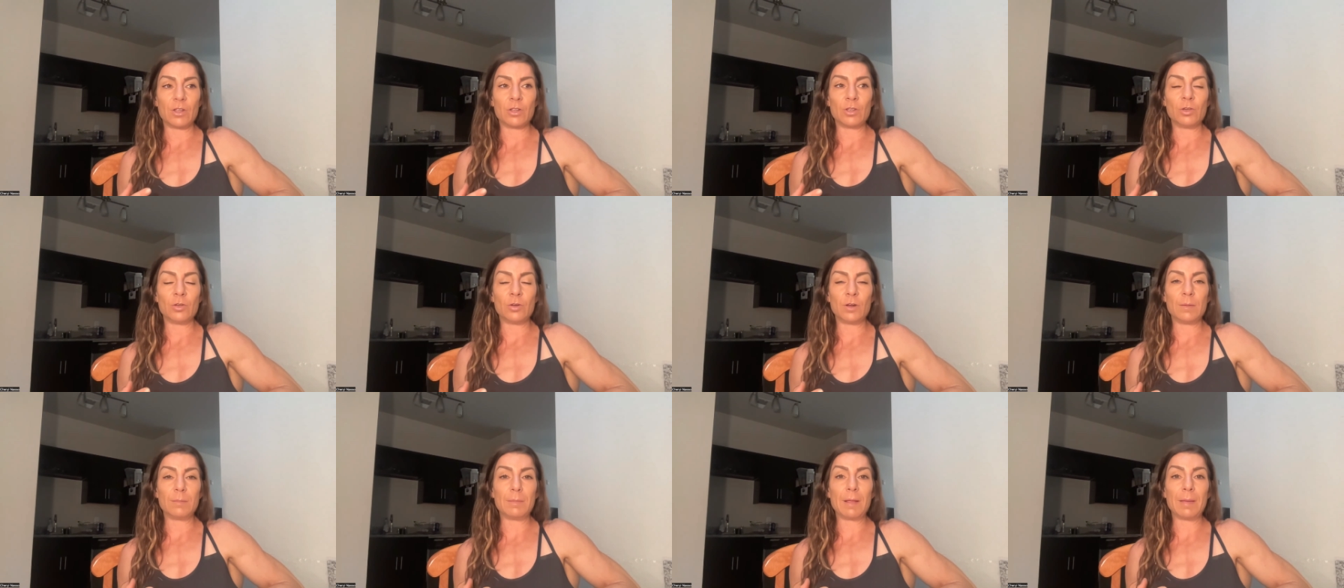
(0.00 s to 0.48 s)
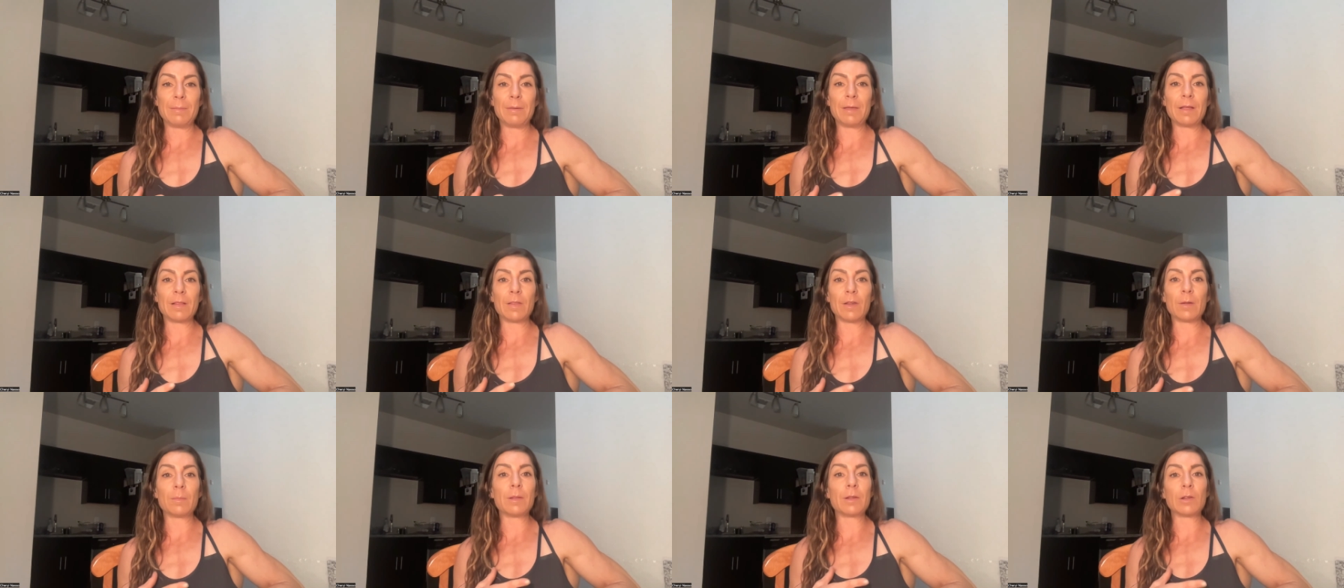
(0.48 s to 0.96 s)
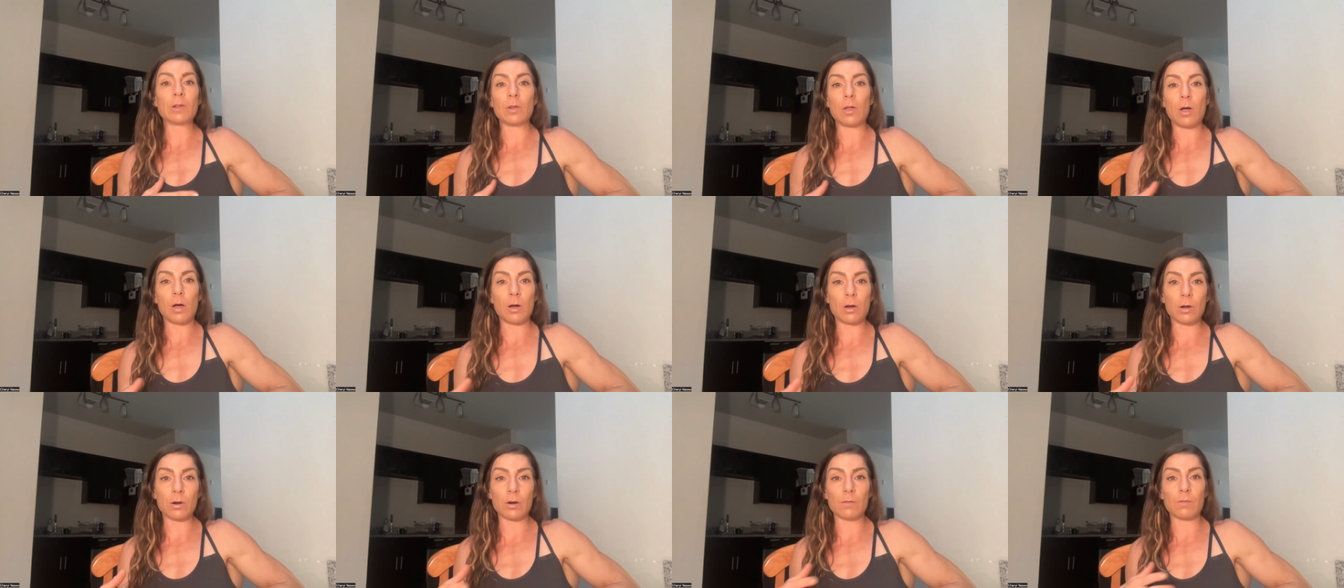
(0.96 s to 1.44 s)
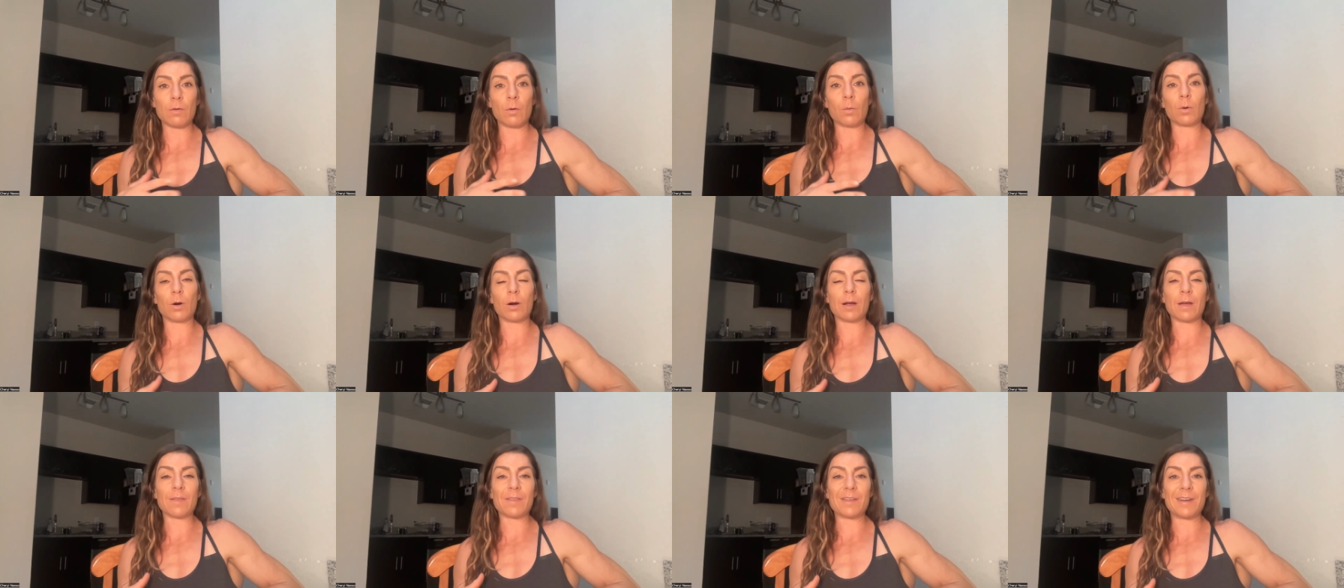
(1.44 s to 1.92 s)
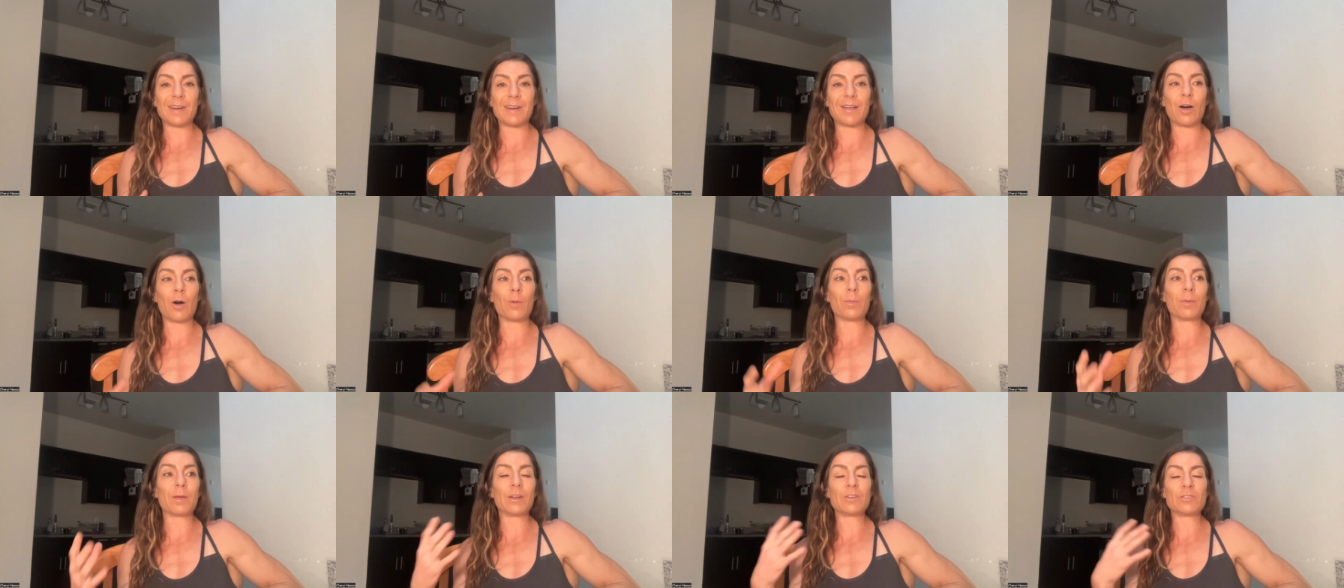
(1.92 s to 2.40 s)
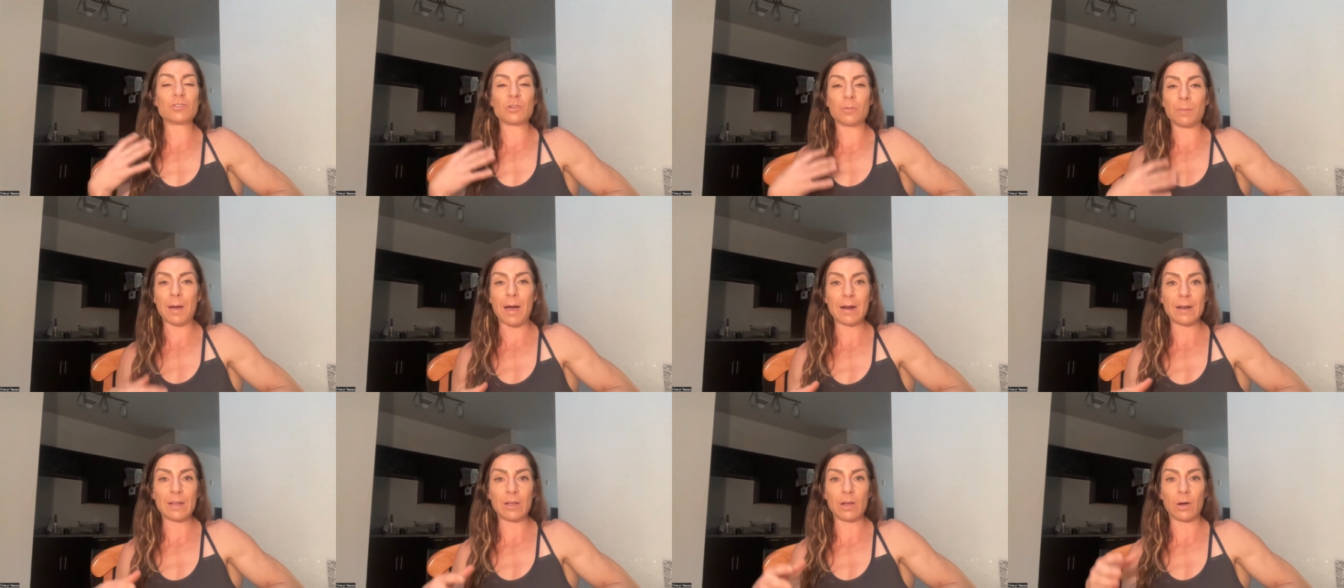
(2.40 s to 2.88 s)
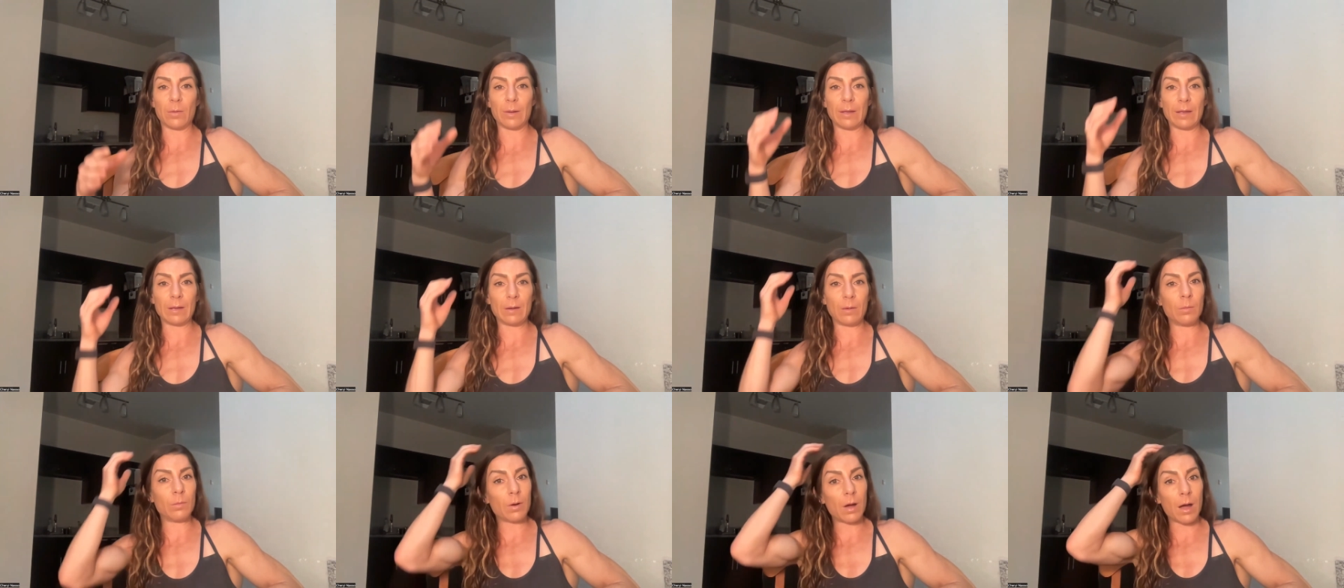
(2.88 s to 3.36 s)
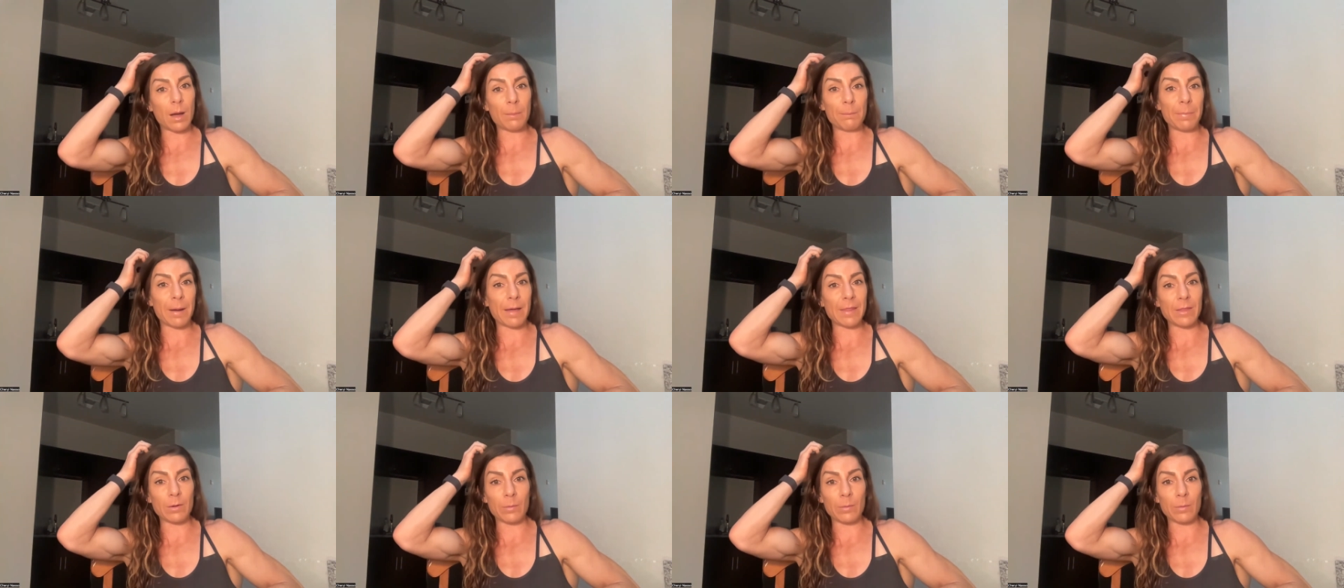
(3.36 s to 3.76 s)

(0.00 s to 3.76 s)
You need maybe a little bit longer of a workout today to help get your body going. By the